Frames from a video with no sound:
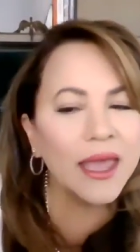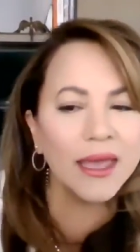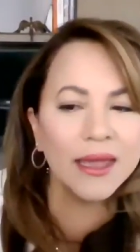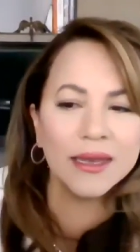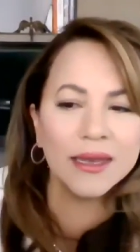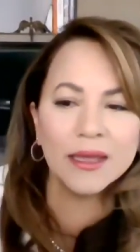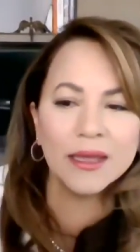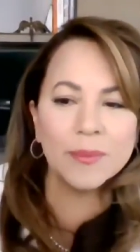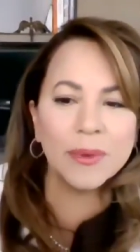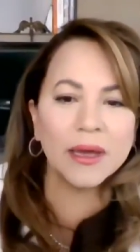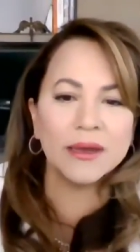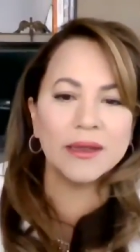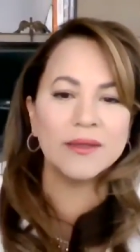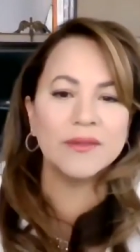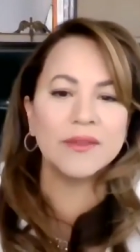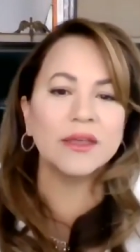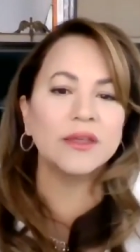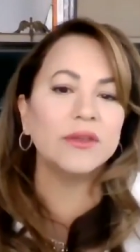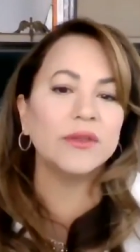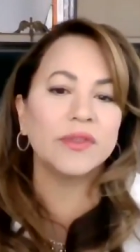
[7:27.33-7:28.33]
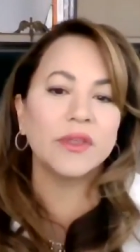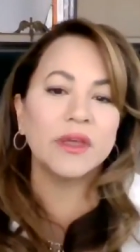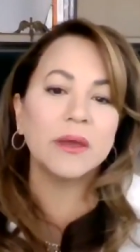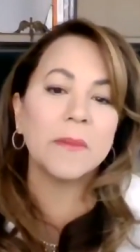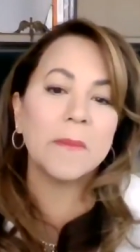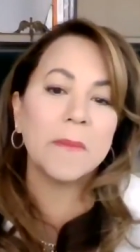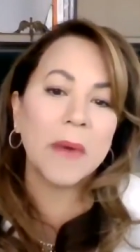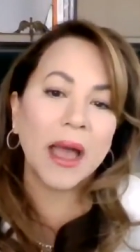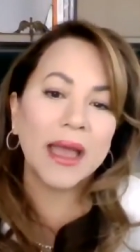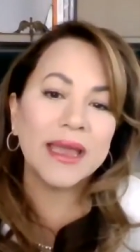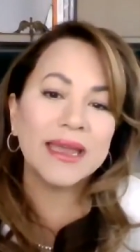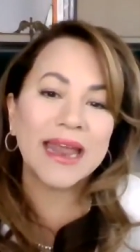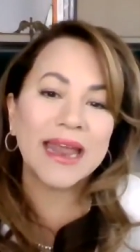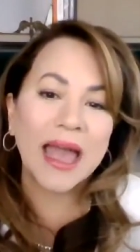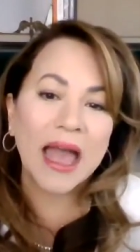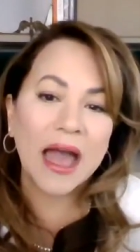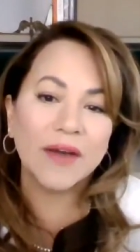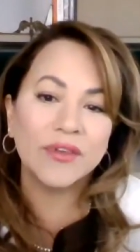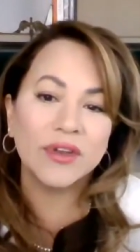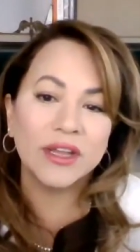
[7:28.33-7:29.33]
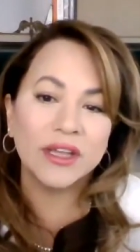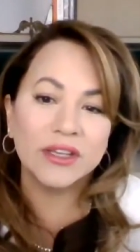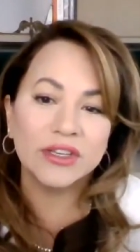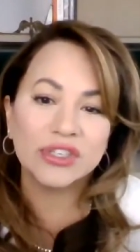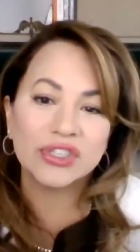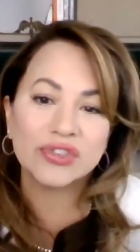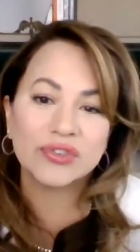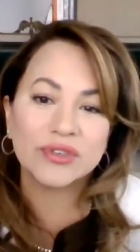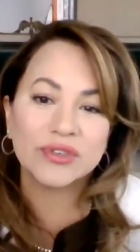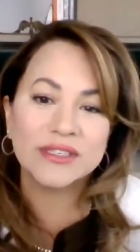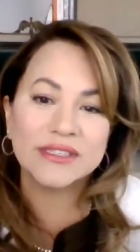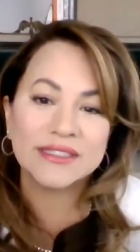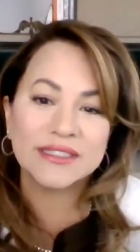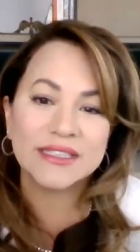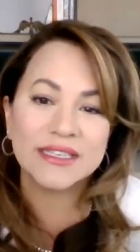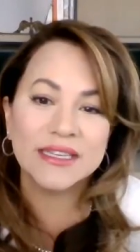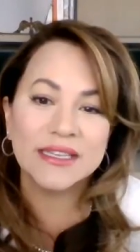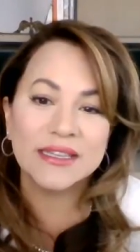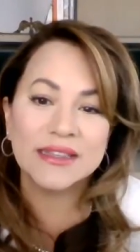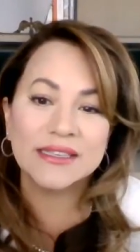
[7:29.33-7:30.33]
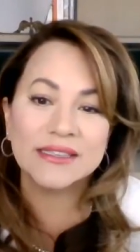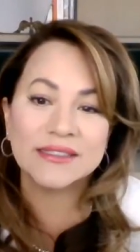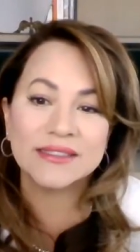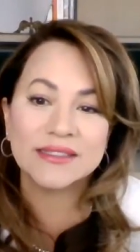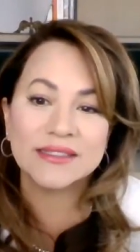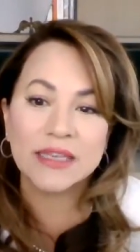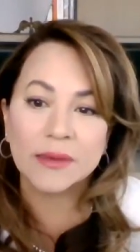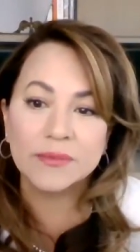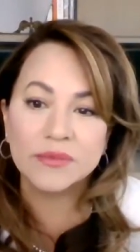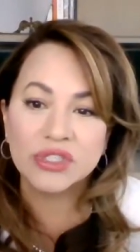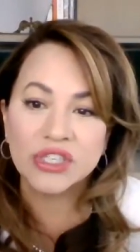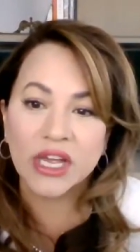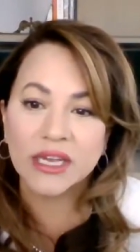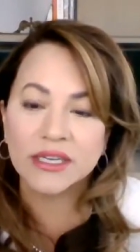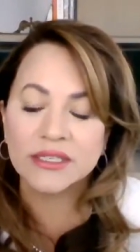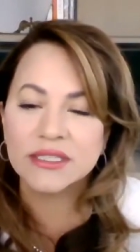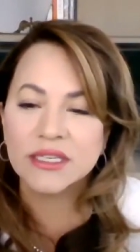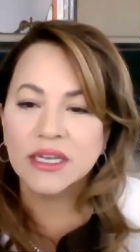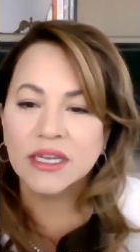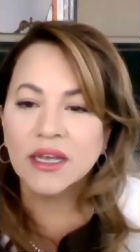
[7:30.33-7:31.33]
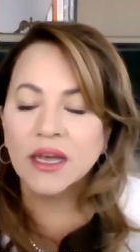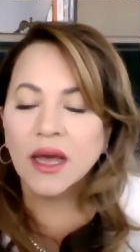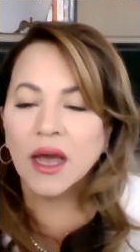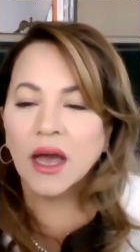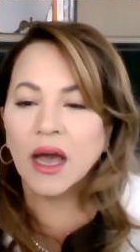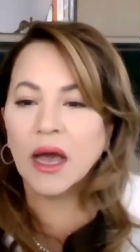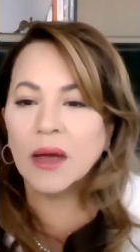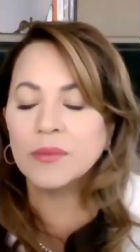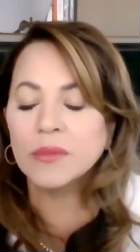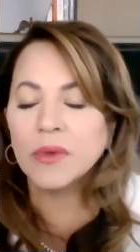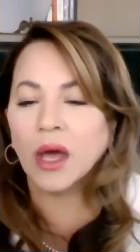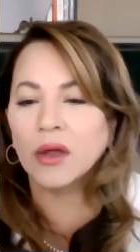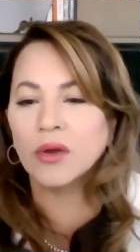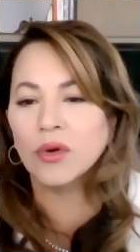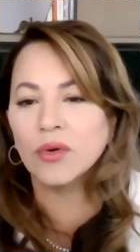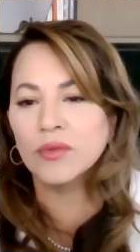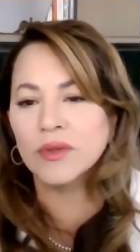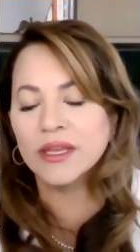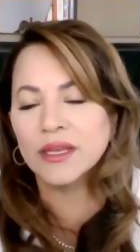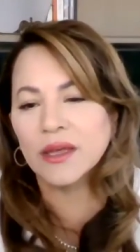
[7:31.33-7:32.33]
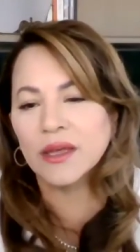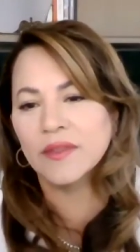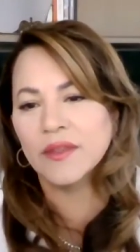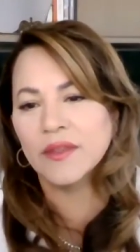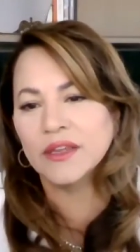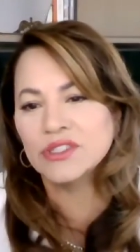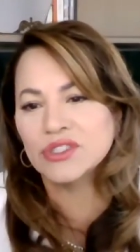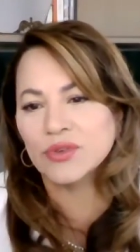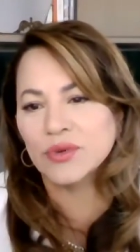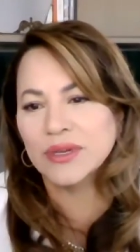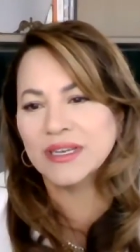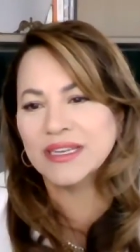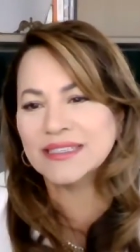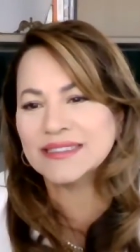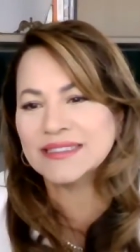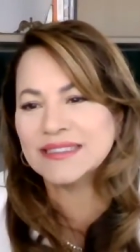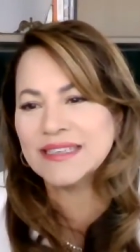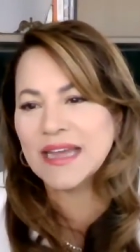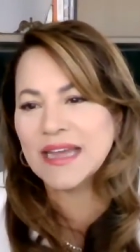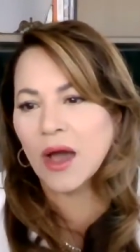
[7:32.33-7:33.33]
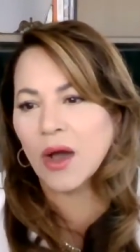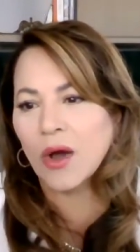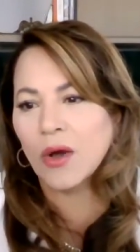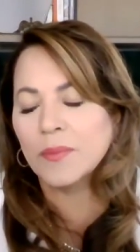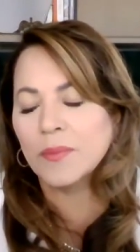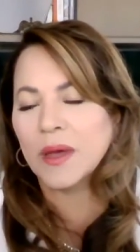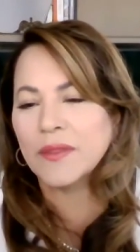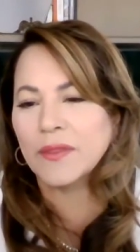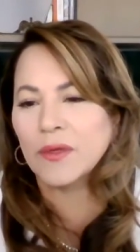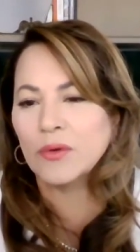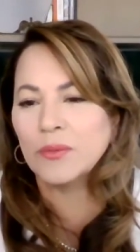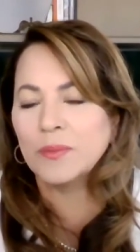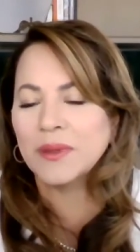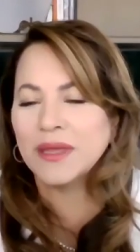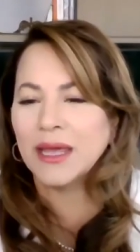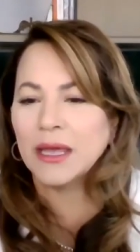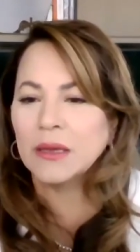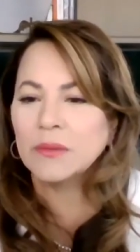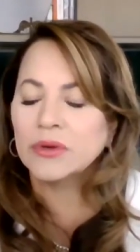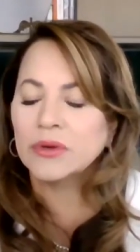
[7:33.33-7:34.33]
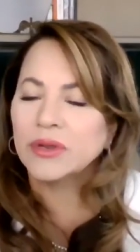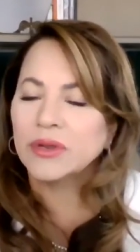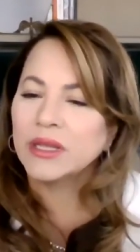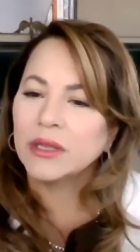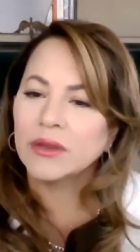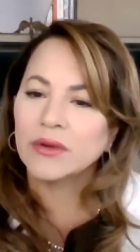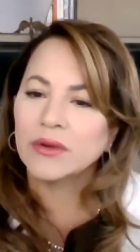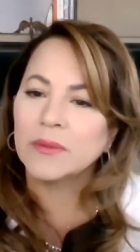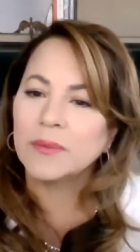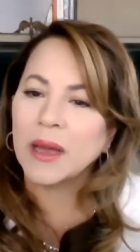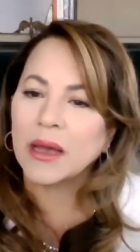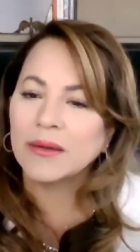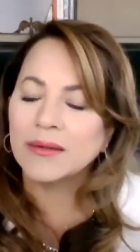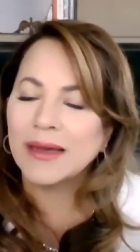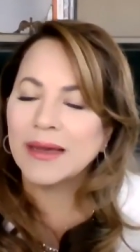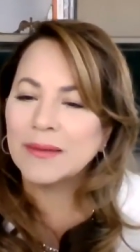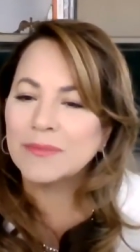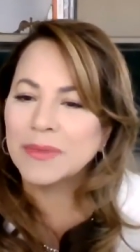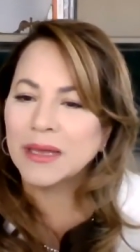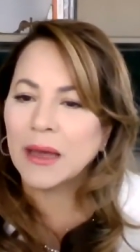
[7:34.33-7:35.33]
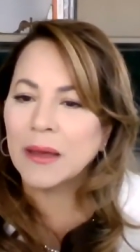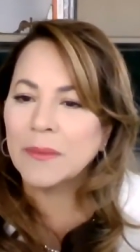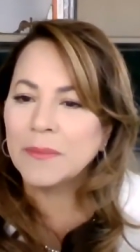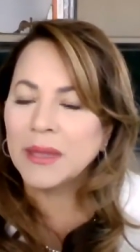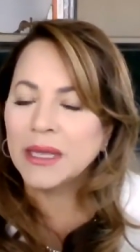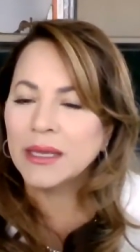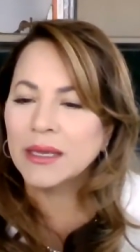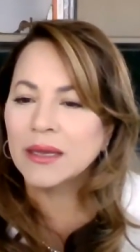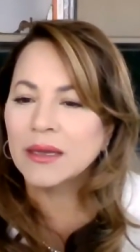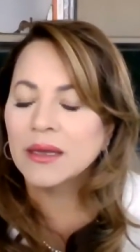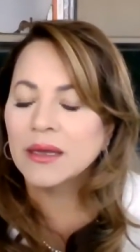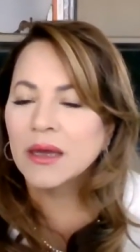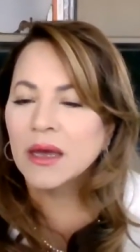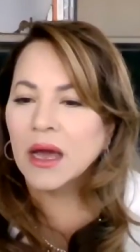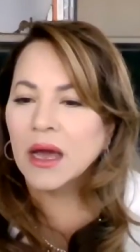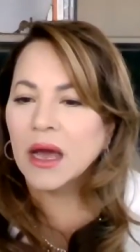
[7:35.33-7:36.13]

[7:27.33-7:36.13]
anybody that you think might have an interest in this subject? Not only can they join us now, but they'll be able to hear about upcoming